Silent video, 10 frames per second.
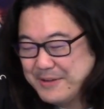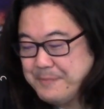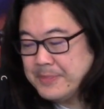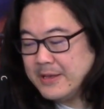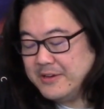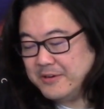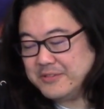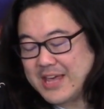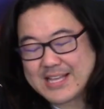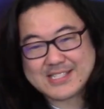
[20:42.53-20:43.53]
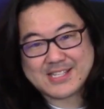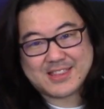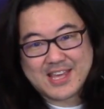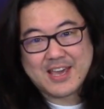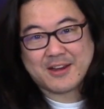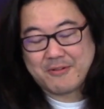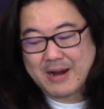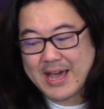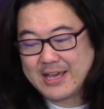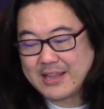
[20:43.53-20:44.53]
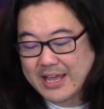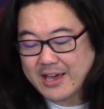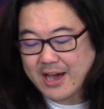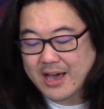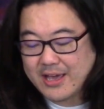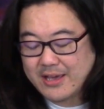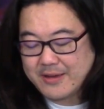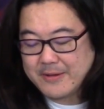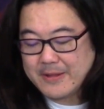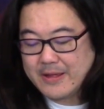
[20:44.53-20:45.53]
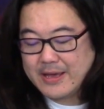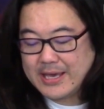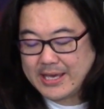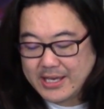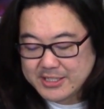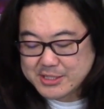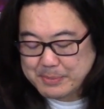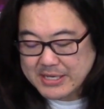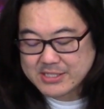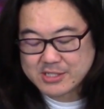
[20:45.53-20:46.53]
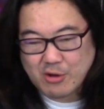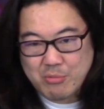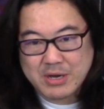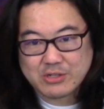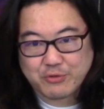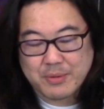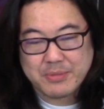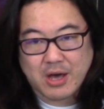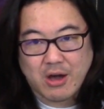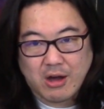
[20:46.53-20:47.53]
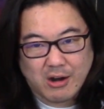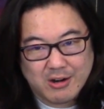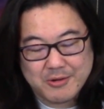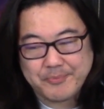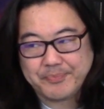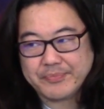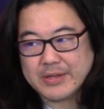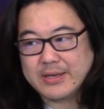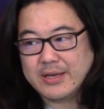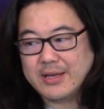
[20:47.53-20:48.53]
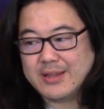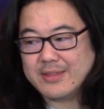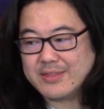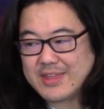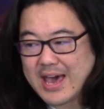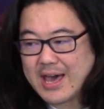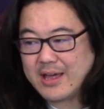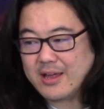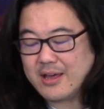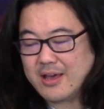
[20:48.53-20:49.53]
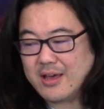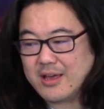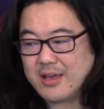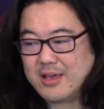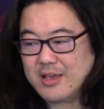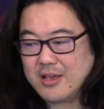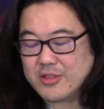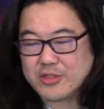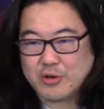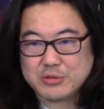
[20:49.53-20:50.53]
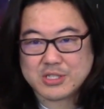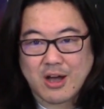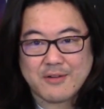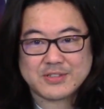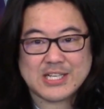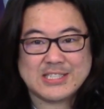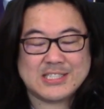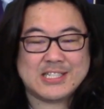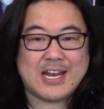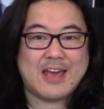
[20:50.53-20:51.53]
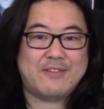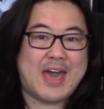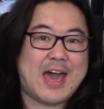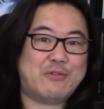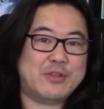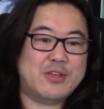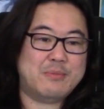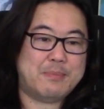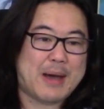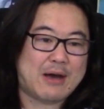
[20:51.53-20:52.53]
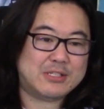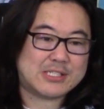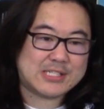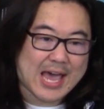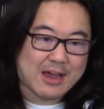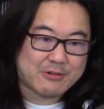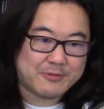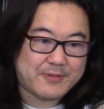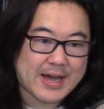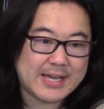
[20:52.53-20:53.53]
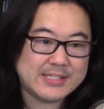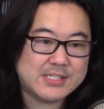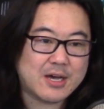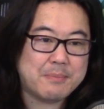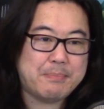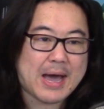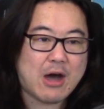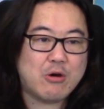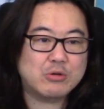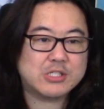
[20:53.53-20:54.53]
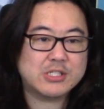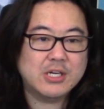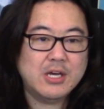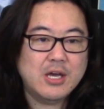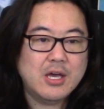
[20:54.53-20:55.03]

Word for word: and, you know, that's the thing, right? Like, I, he speaks so much from the heart that those conversations that I've had with him about sacrifice, about,